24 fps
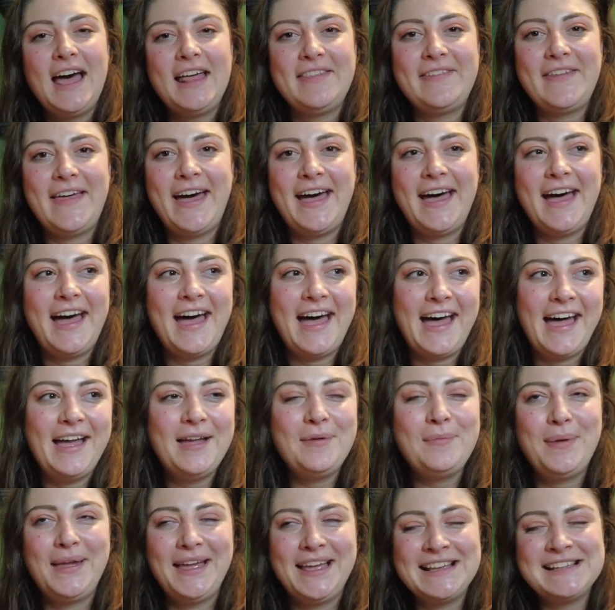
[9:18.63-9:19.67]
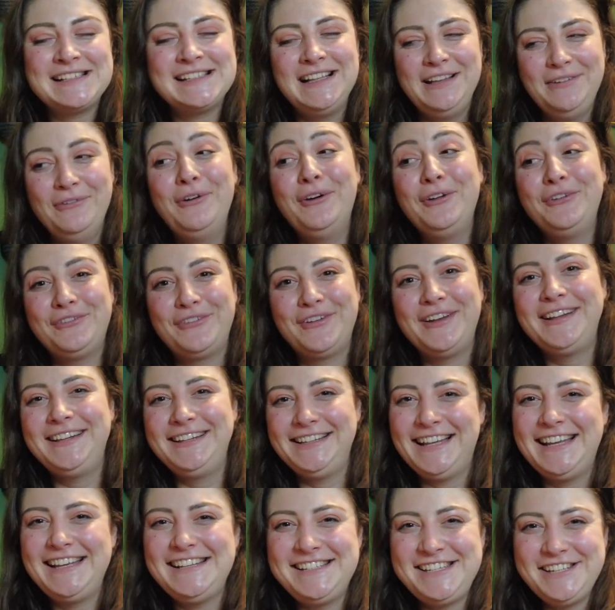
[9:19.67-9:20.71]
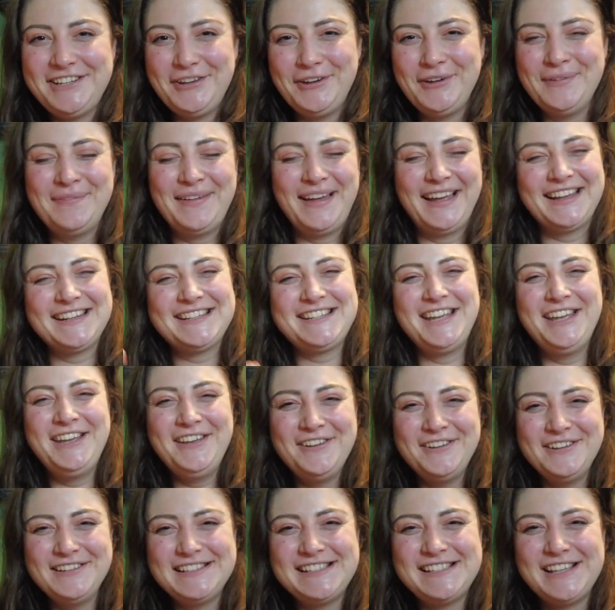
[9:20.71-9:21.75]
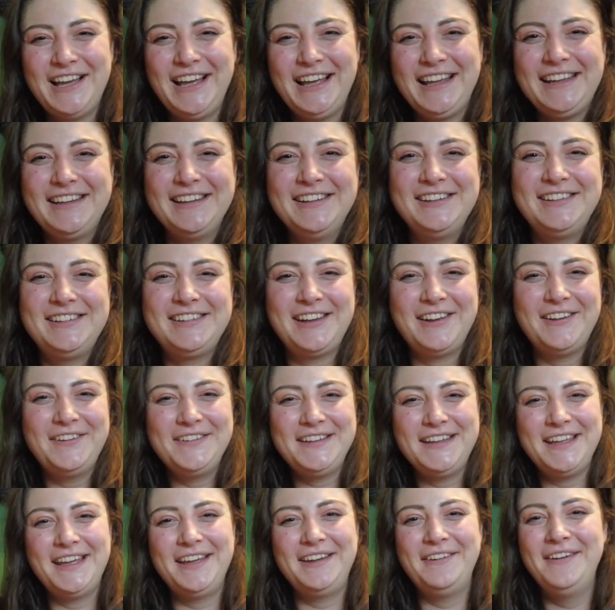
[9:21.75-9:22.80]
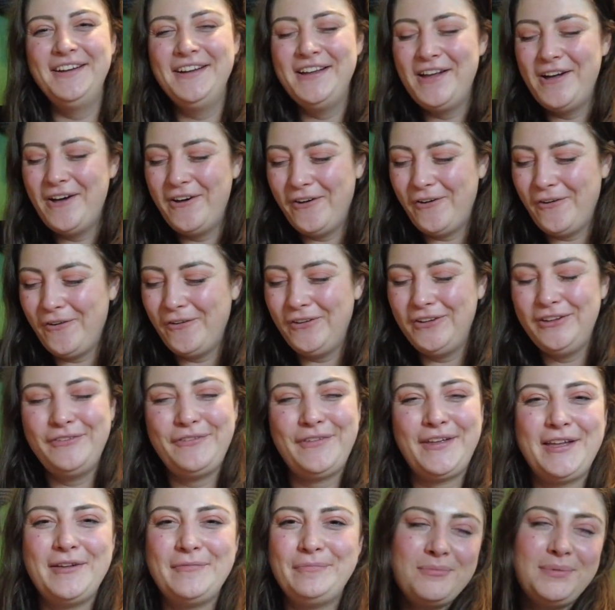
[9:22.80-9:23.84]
that I personally would really like to go back to, so I can show you all of it.